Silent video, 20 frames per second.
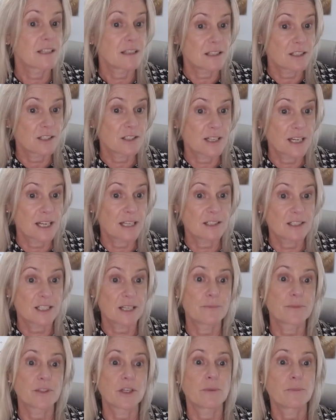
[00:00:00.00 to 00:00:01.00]
The shed,
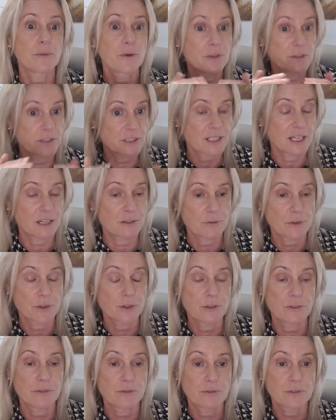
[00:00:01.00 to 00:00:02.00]
jumped up on the shed
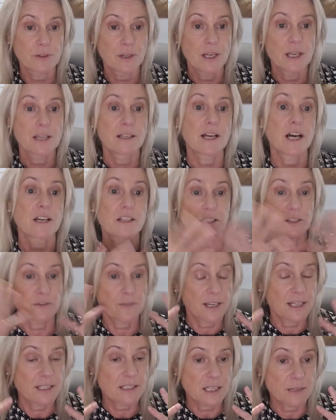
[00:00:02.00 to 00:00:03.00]
roof, cut its
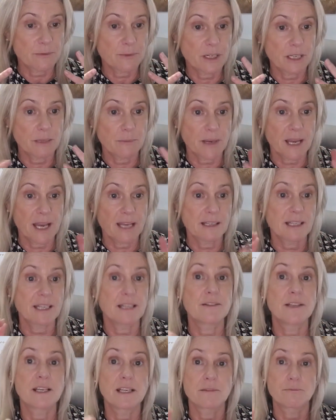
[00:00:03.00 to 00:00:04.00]
face up really badly,
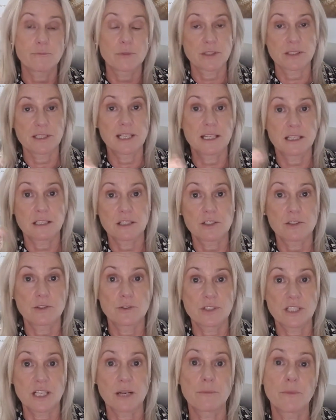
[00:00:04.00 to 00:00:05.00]
and then proceeded
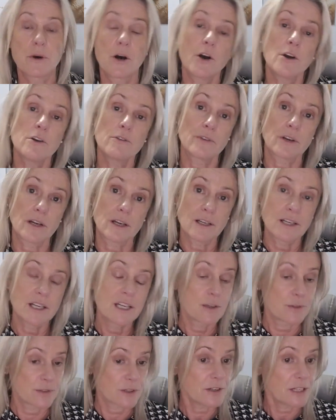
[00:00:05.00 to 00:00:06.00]
to jump over.
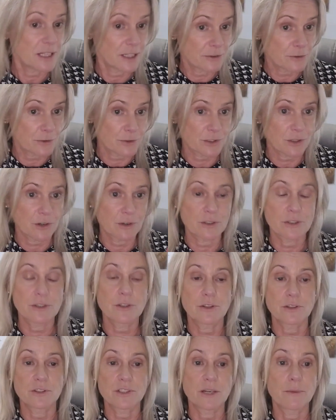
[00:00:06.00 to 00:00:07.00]
It was only a little dog
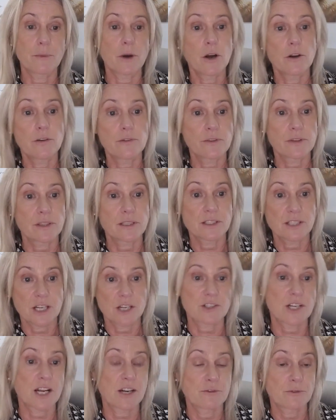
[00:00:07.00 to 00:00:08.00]
too. Jump over the
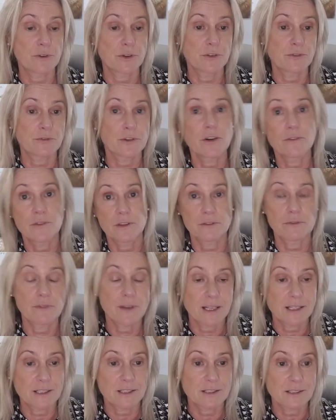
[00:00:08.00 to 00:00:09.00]
shed roof, over the
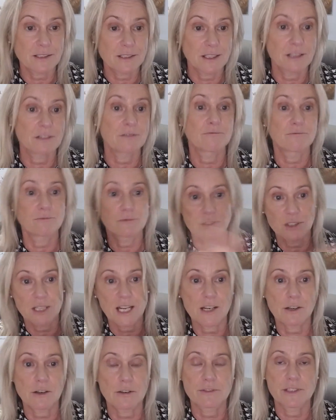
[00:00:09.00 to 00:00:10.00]
fence, and
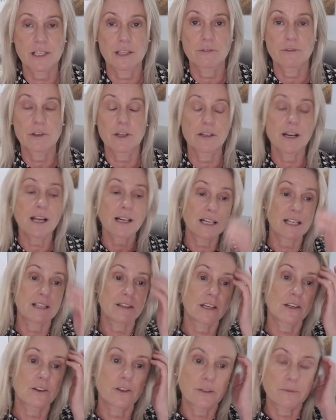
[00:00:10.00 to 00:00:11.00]
take off down the road. Luckily,
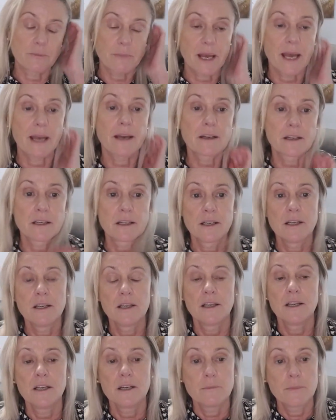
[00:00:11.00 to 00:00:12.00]
they got him back.
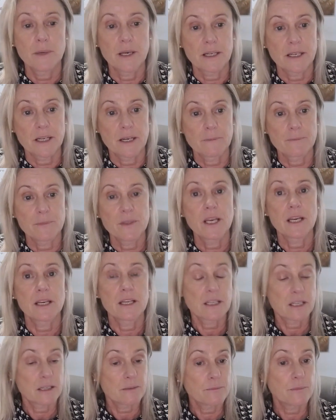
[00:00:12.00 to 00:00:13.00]
But yeah,
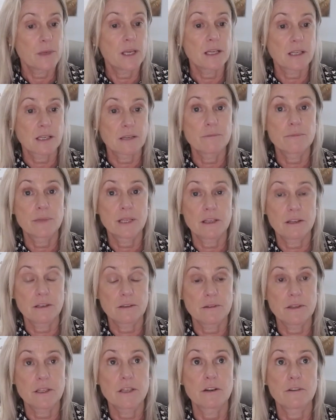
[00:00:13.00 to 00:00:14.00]
it can
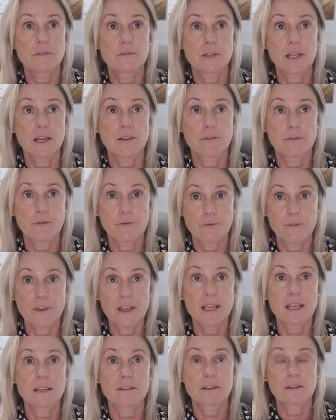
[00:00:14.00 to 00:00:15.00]
be, that
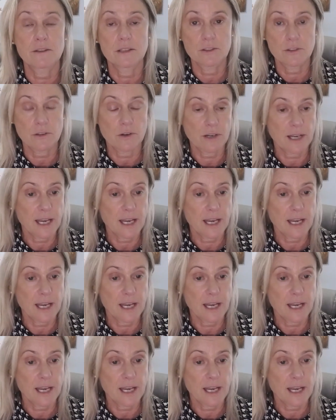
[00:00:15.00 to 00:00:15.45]
fear that the dog